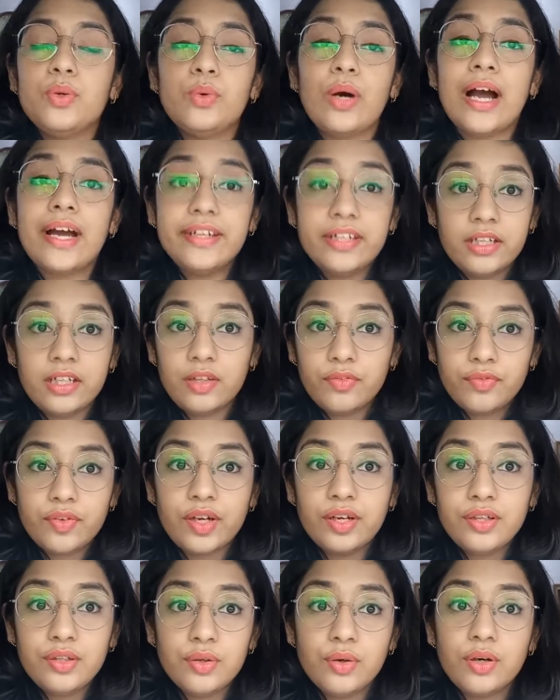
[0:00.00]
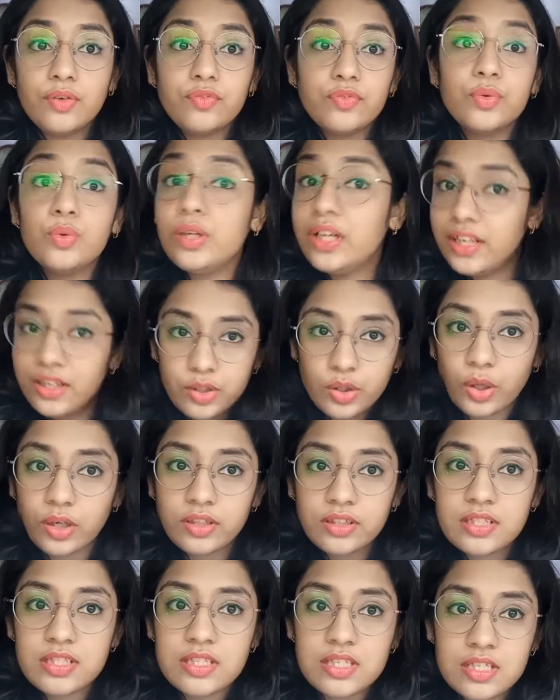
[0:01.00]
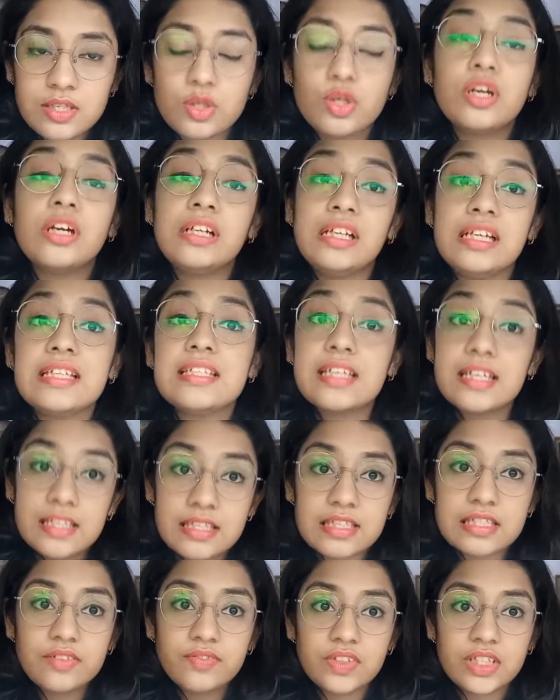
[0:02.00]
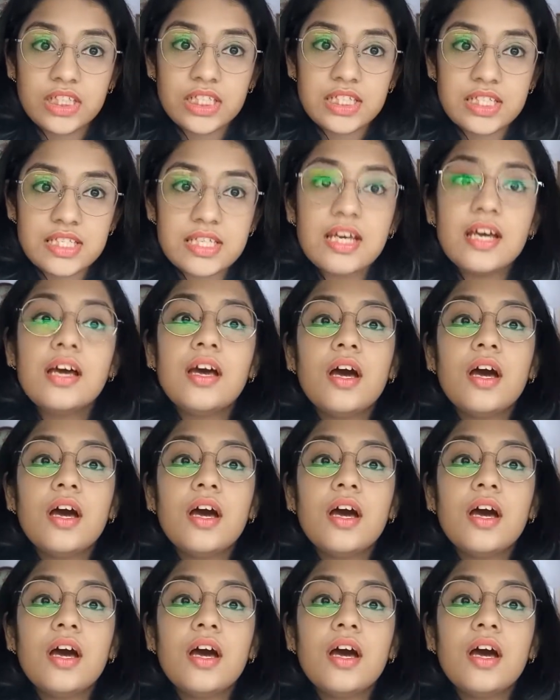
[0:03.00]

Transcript: identify your food intolerances or at least sensitivities.